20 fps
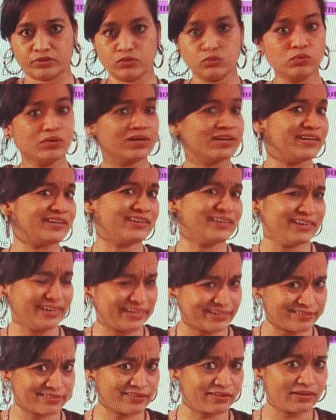Google it
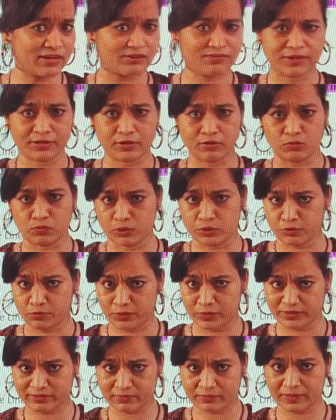later if I don't want to
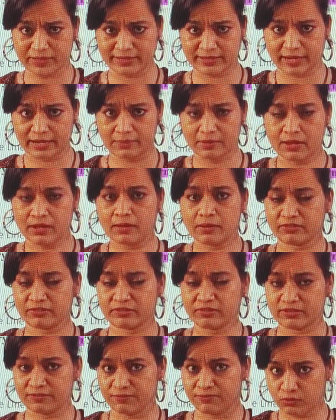waste my time
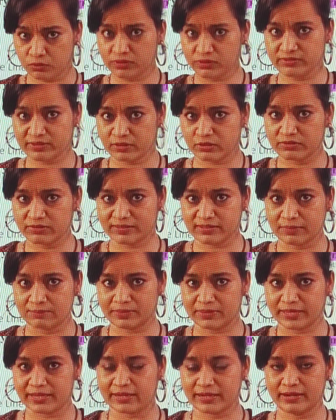because I'm focusing on
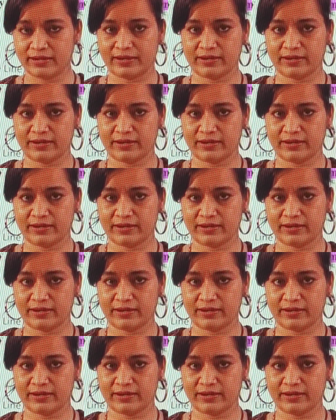something.